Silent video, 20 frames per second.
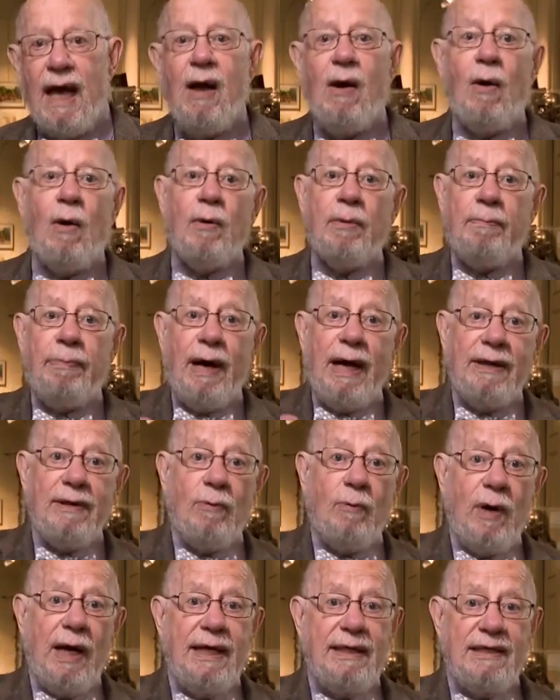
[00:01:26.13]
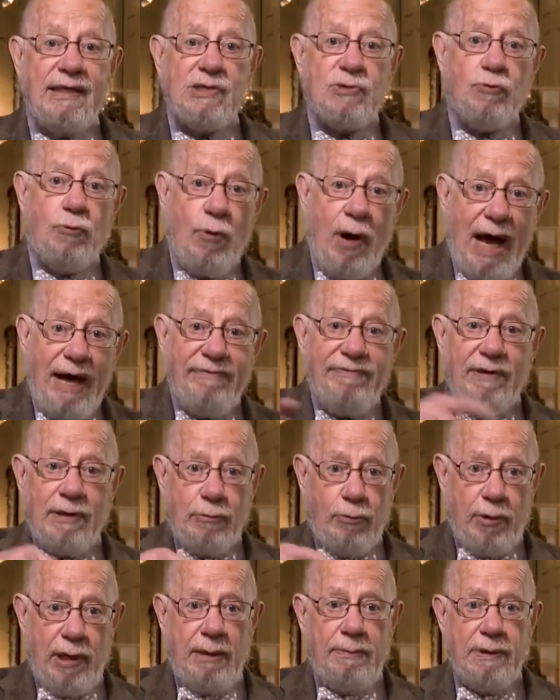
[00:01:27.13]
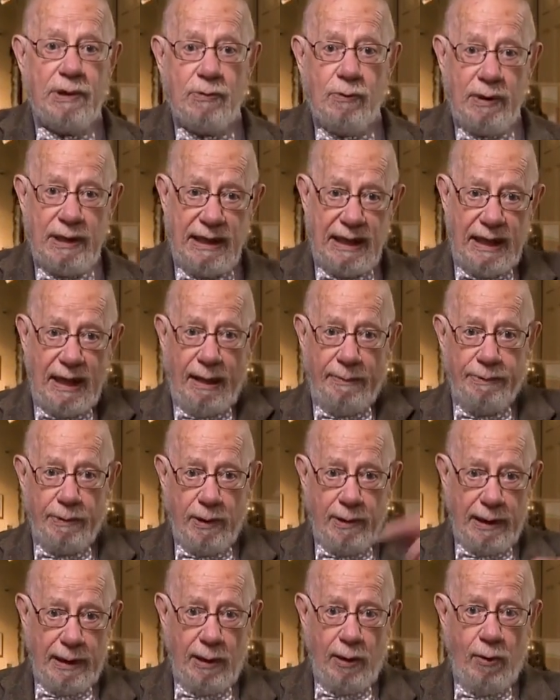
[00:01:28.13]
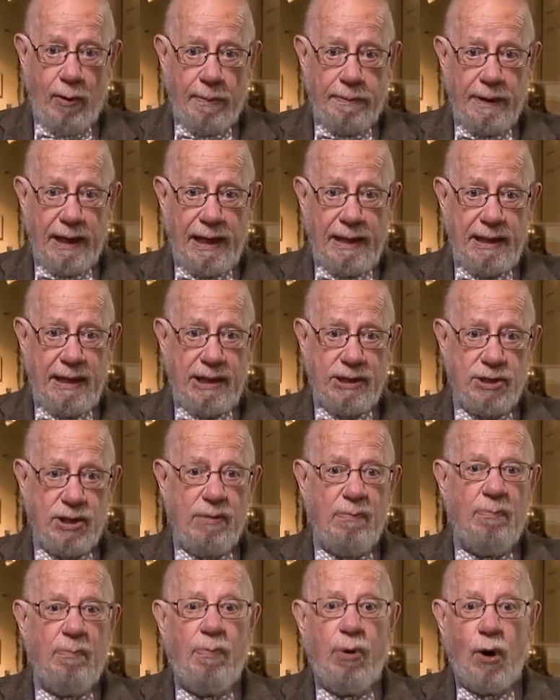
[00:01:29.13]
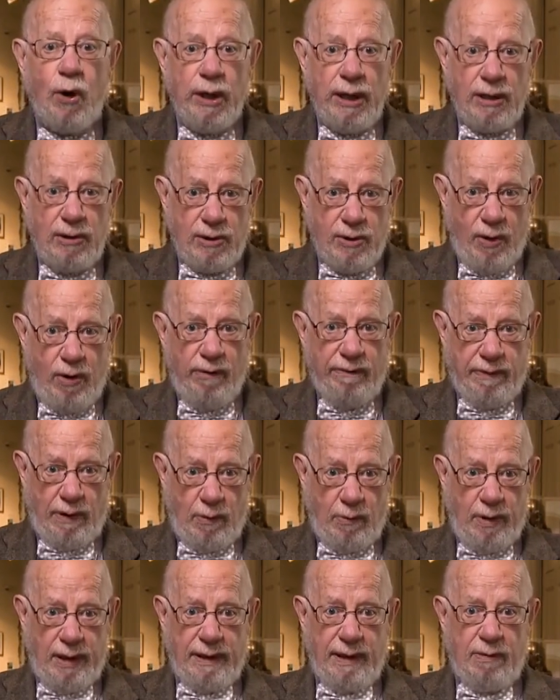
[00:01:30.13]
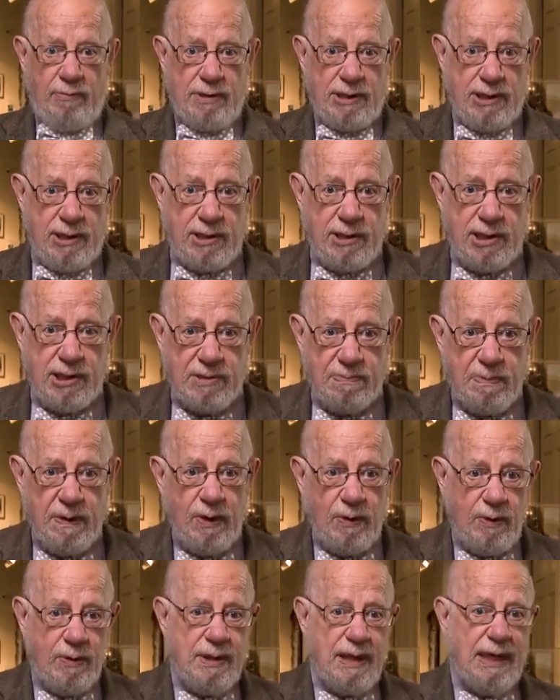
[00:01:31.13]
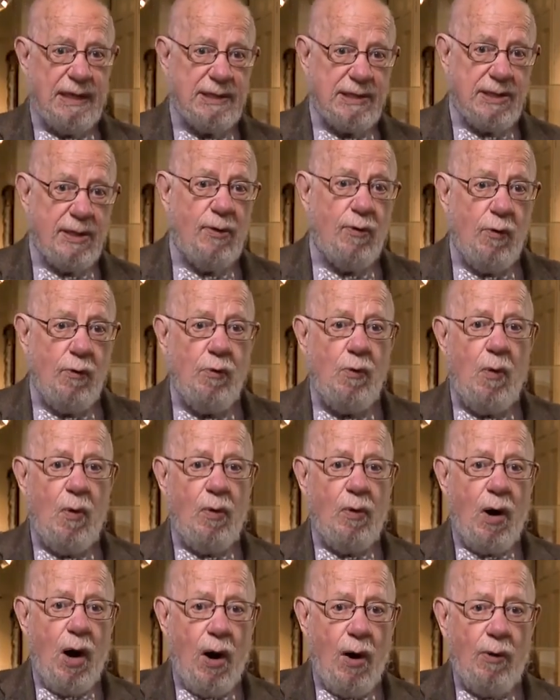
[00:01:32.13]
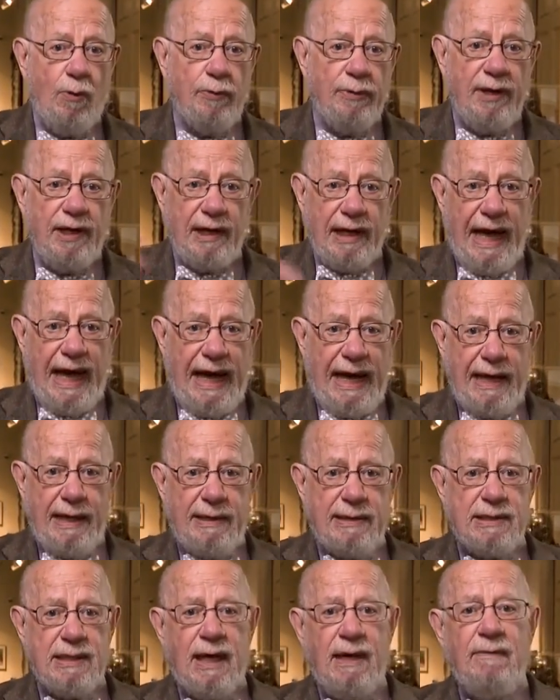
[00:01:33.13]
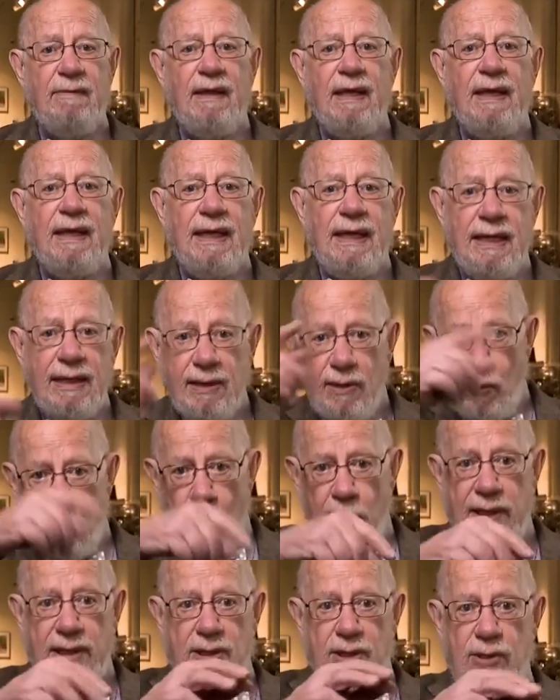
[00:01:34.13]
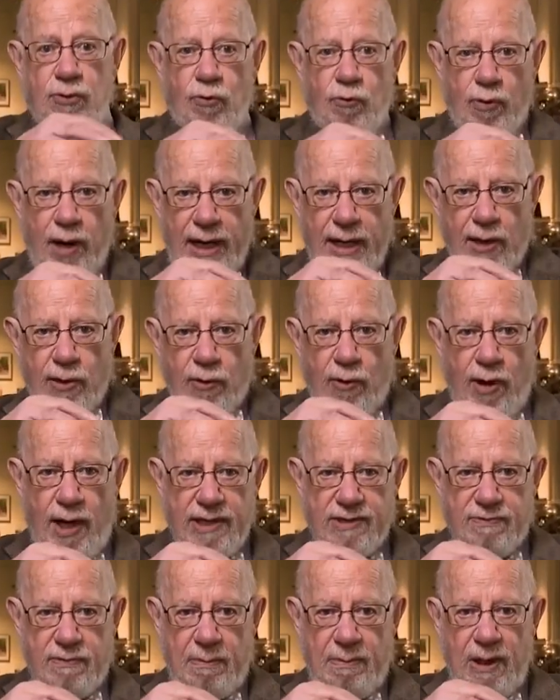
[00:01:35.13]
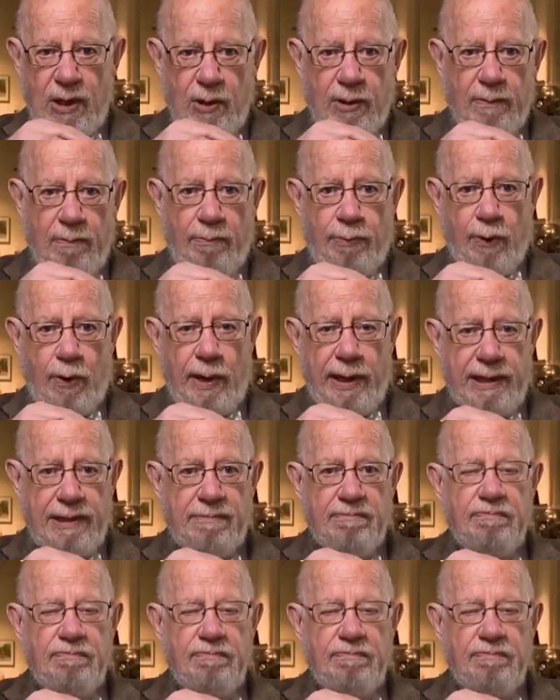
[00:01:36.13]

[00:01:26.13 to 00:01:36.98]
Oh, and by the way, this rivalry between the upper and lower plantation boiled over when there was a dispute as to who owned the land in Newington right across from Hilton Point.